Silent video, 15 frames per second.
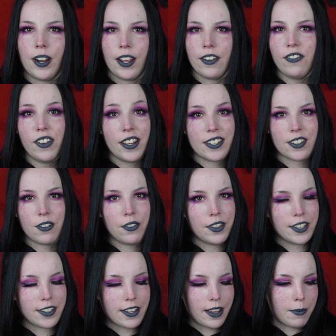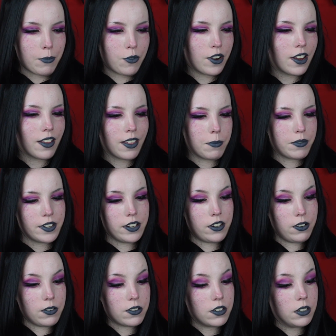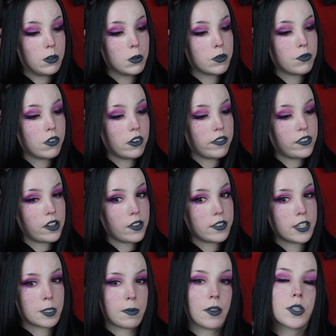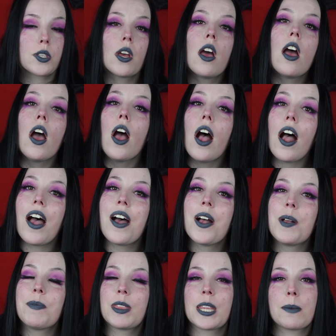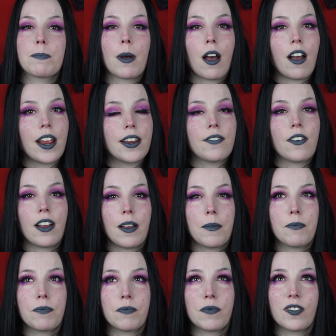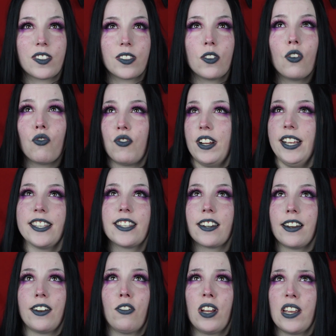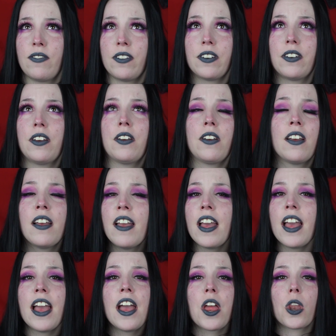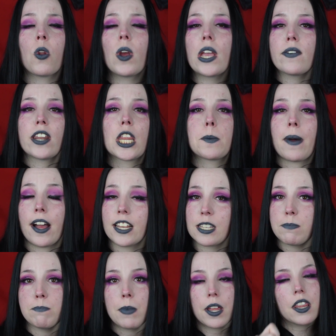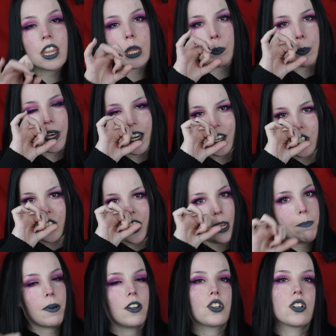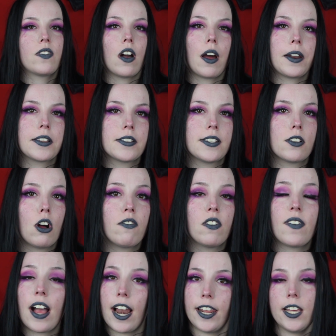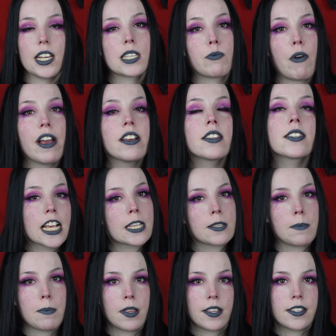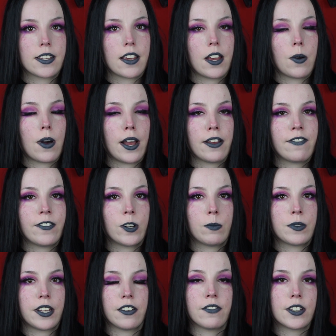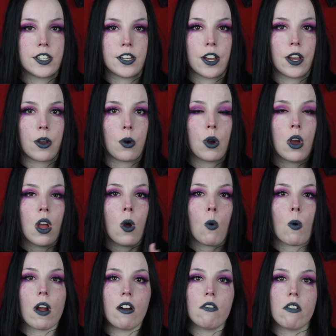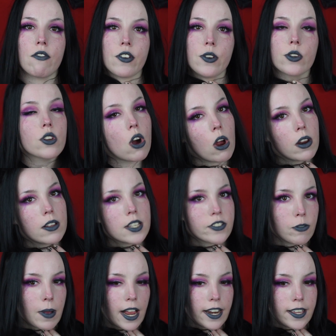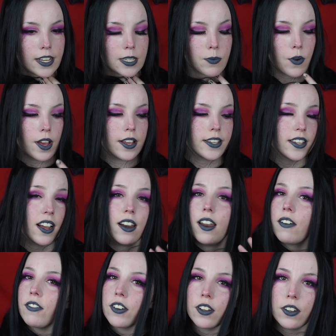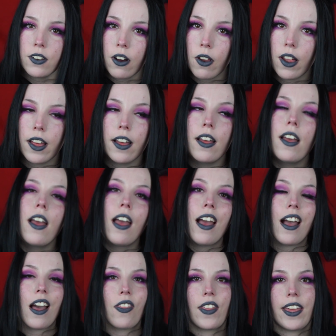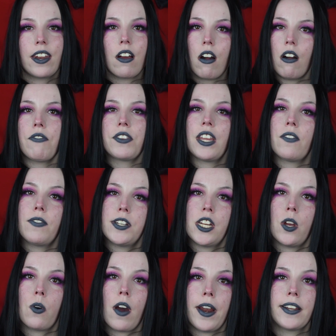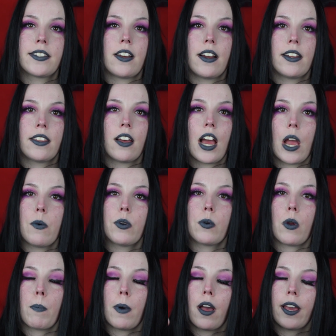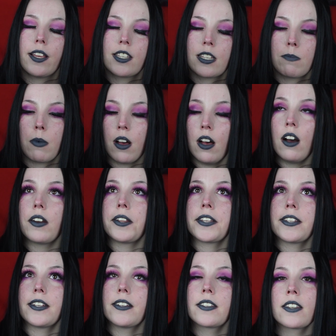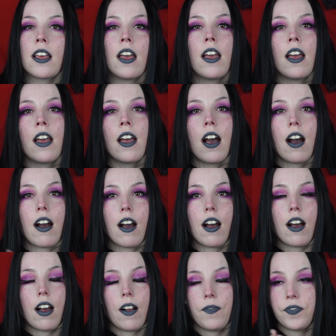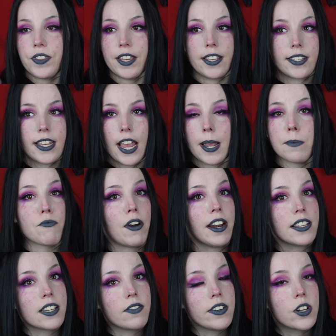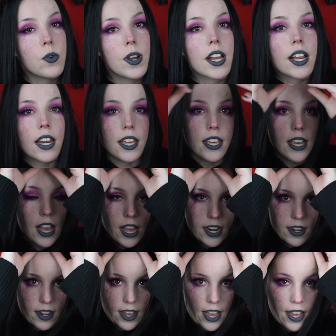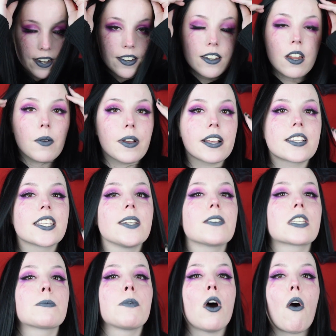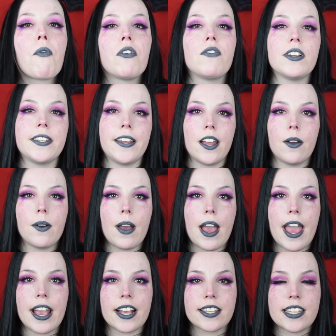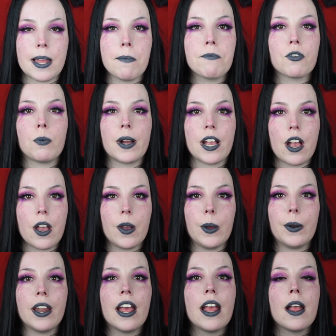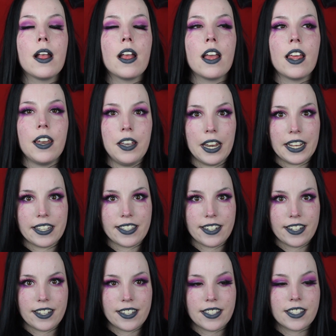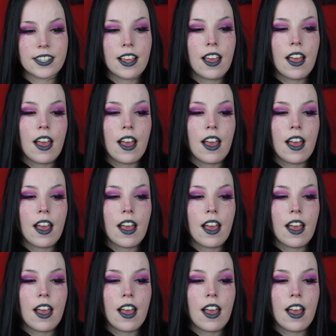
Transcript: I first got this camera and I proceeded not to use for a further 6 months. But I've not recently, not even in the past month, purchased a bunch of harnesses off of AliExpress. 6 months ago I filmed a video where I reviewed collars from AliExpress. I love a good collar. And then after that video I decided that I would buy some harnesses. These came relatively quickly and I had no excuse to put off the video except for my own laziness.